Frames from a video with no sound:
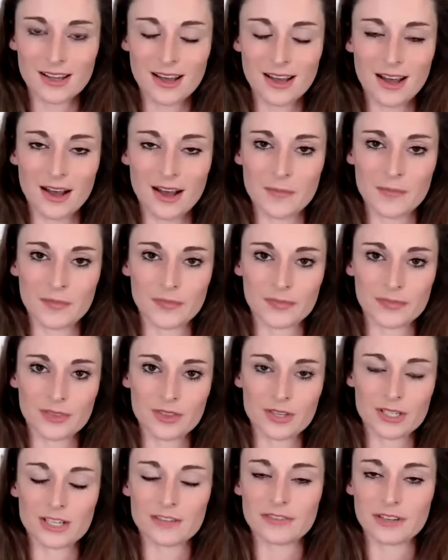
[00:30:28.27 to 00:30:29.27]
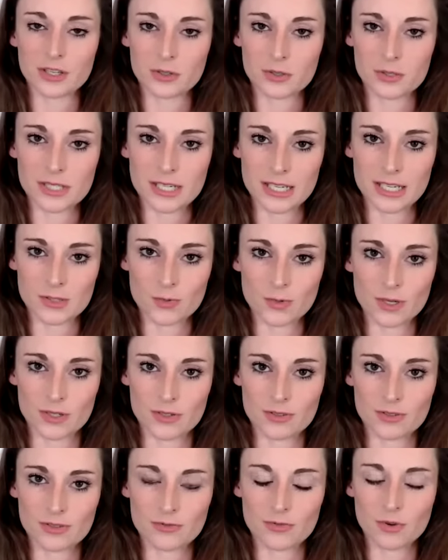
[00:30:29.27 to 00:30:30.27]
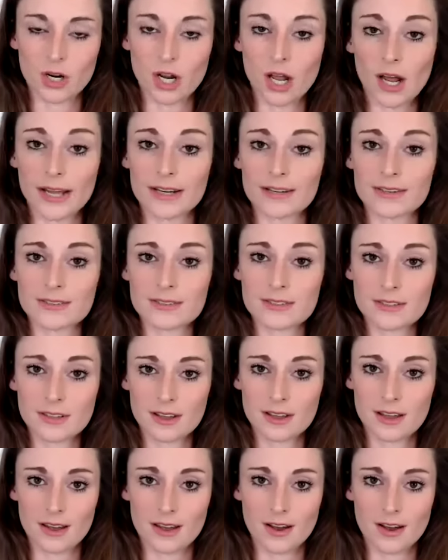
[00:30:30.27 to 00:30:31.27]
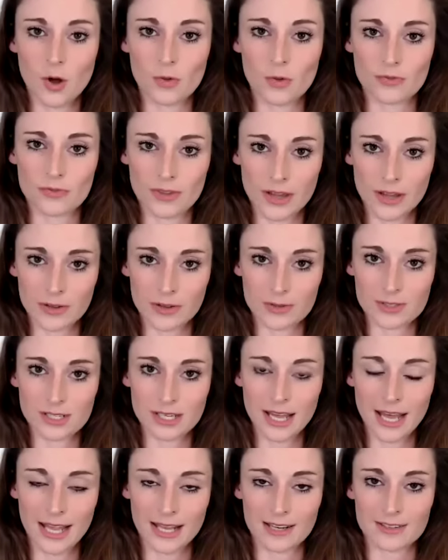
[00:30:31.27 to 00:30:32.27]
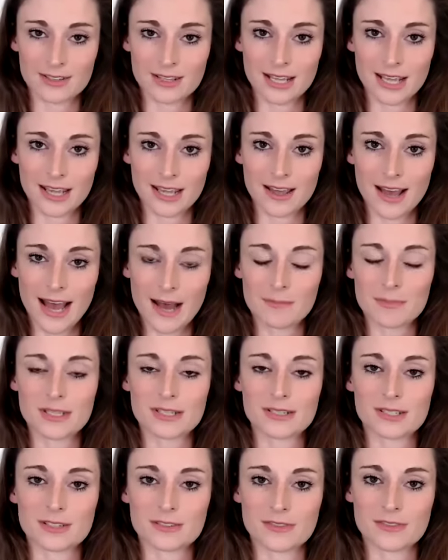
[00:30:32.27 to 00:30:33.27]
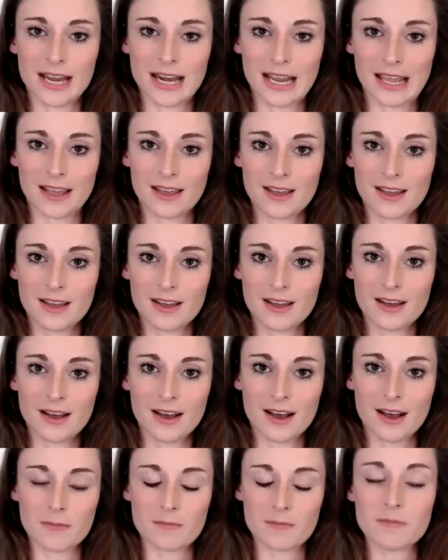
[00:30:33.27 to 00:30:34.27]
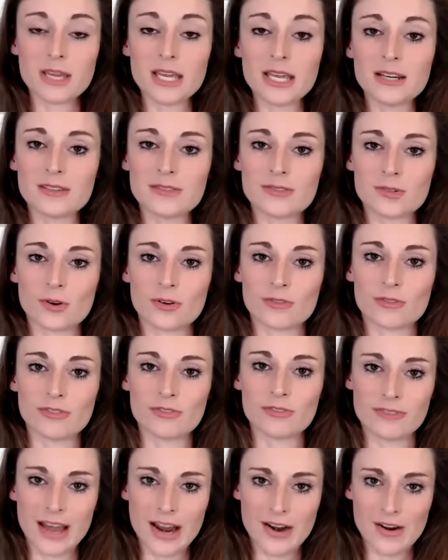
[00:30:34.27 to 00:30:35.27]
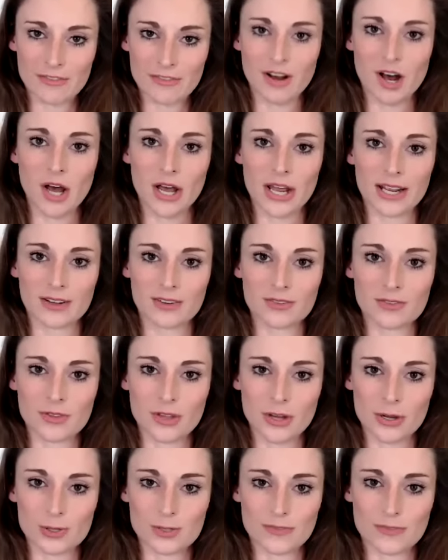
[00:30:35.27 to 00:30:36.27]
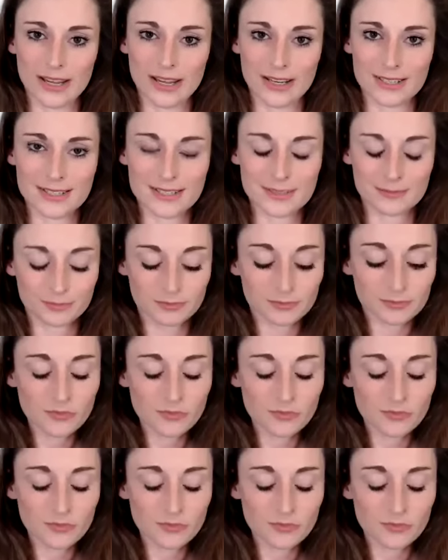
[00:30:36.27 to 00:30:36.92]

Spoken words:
The difficulties with reliance on those and the absence of any means of verifying those figures.